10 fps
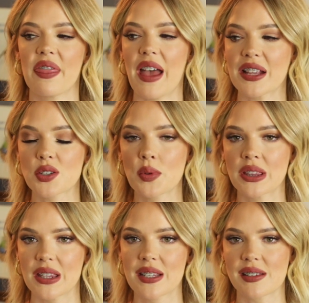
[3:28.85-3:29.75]
That's what
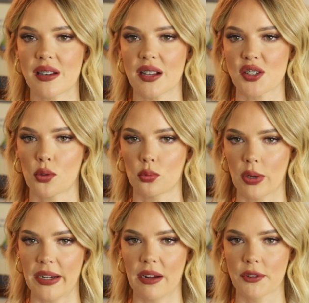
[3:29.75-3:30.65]
this does
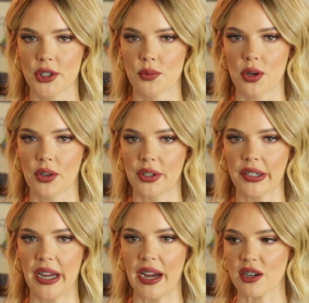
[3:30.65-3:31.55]
right after you curl your
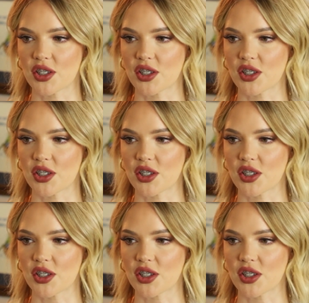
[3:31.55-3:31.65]
hair.